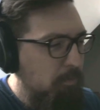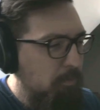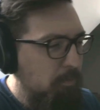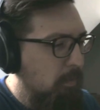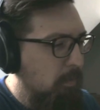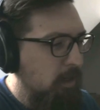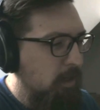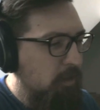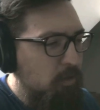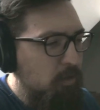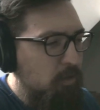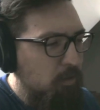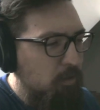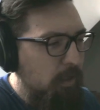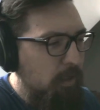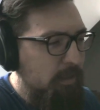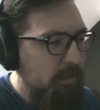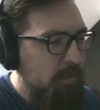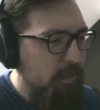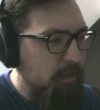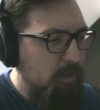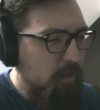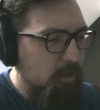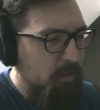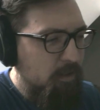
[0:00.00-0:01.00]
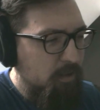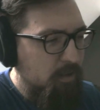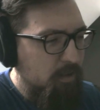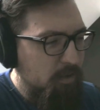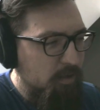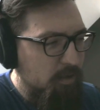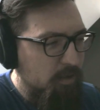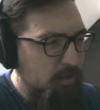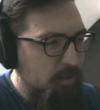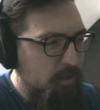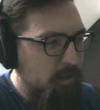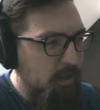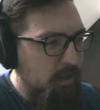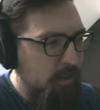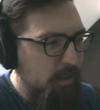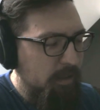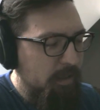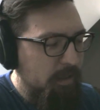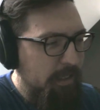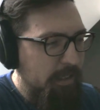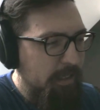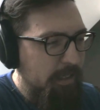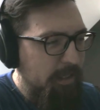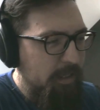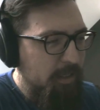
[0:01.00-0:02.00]
modularize it onto
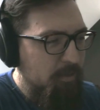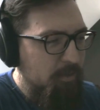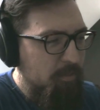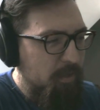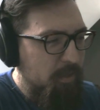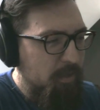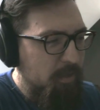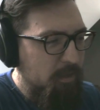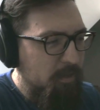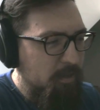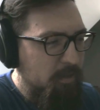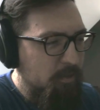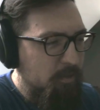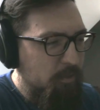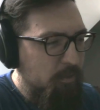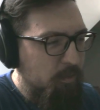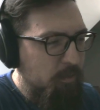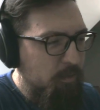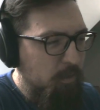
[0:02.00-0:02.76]
GitHub